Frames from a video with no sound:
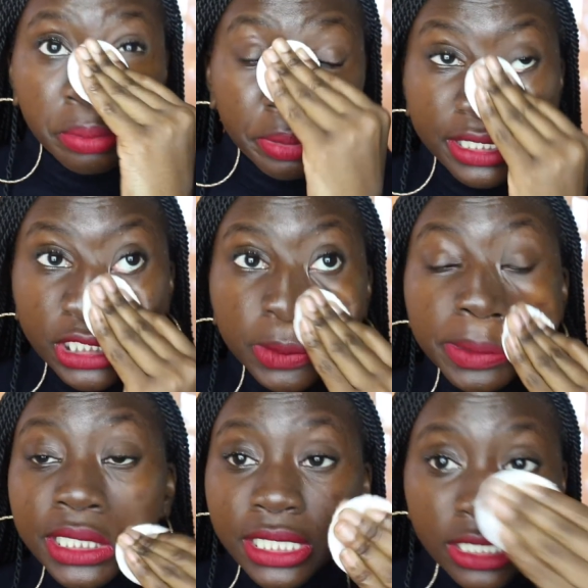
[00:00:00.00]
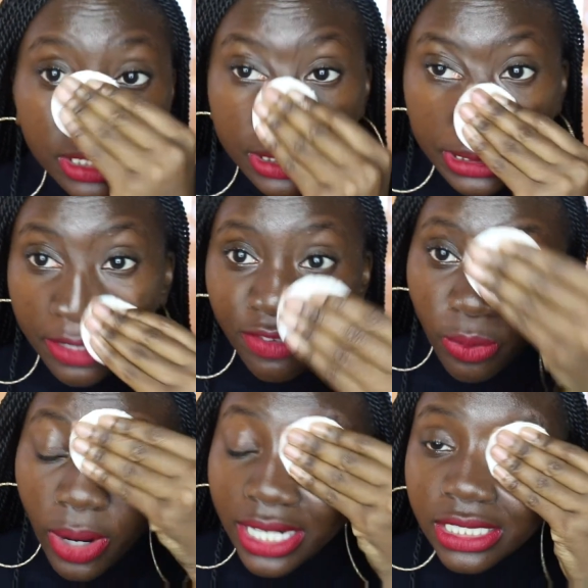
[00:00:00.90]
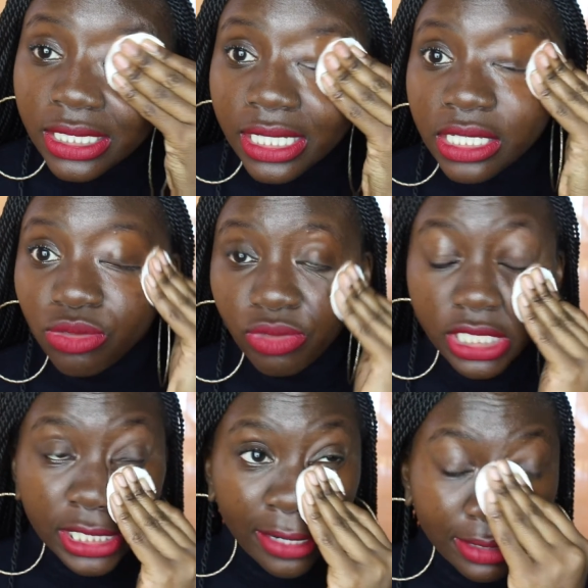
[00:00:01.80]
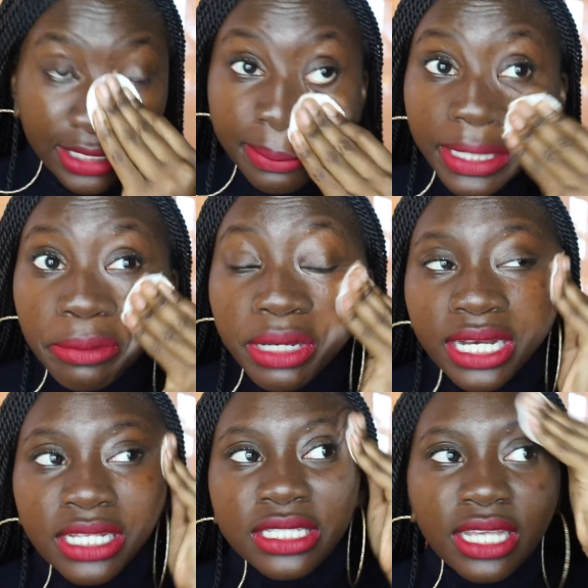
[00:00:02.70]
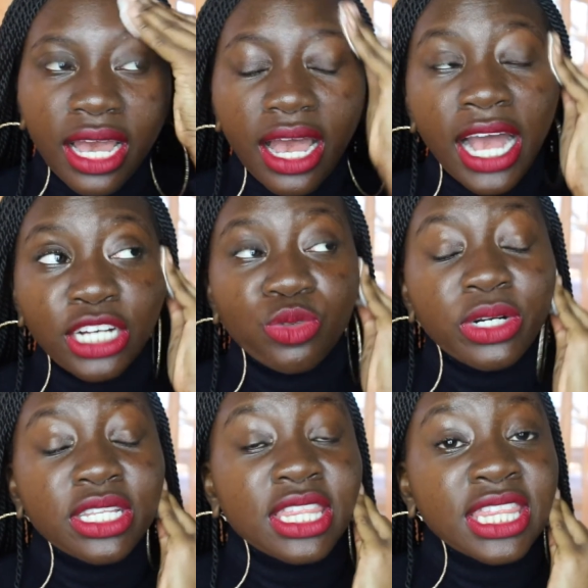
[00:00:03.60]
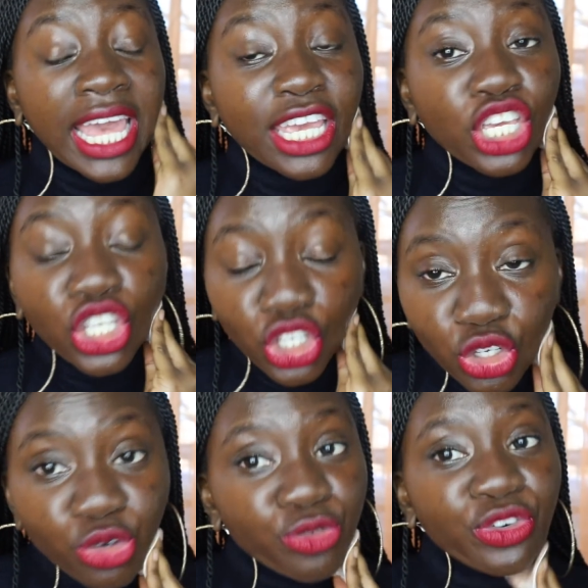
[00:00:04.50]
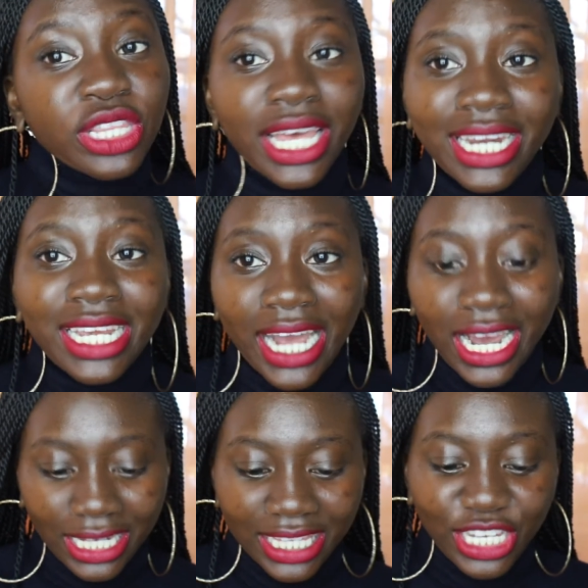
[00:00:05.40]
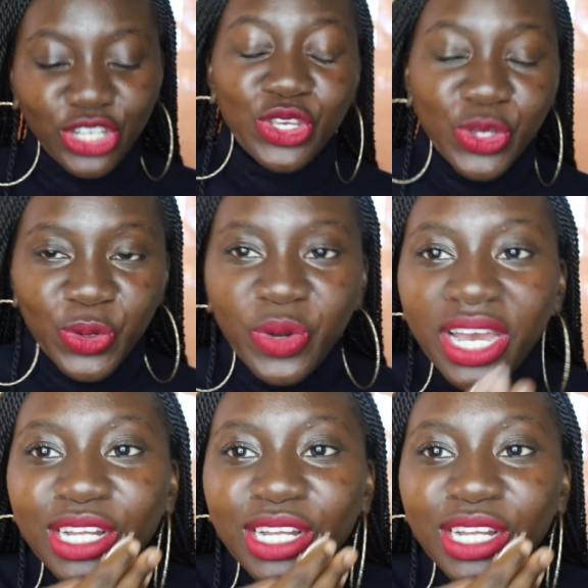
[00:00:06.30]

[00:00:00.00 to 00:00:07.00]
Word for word: please, please, if you're watching this, reach out to me because I just want to thank you for letting God lead you